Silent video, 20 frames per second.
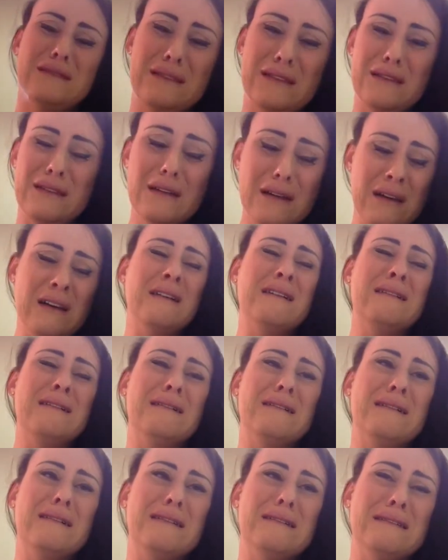that they
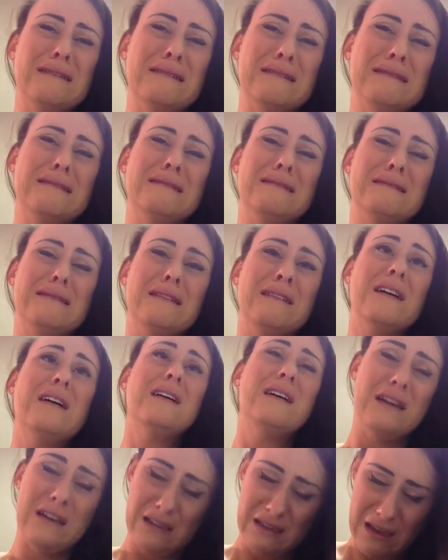can kind of
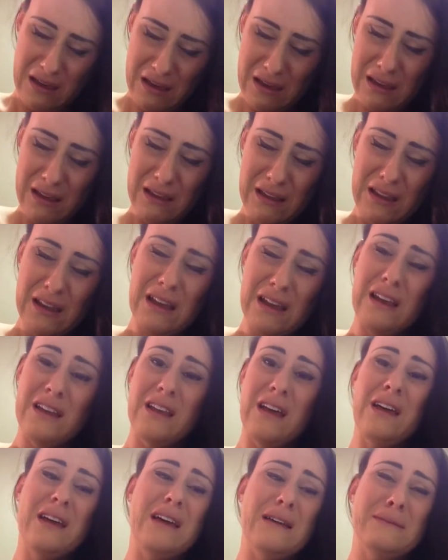relate to and they follow
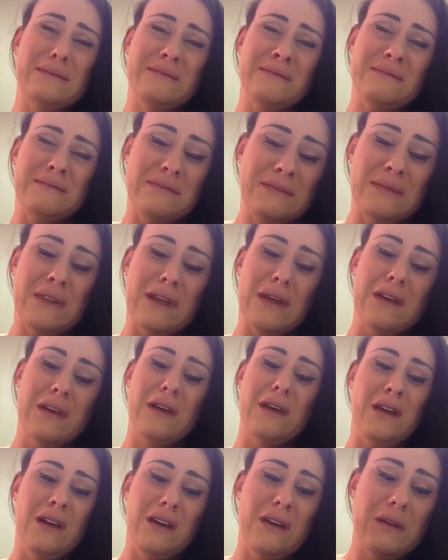them. You know, I'm
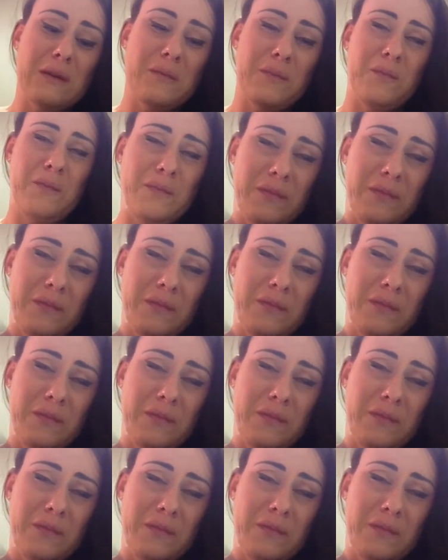sure that's why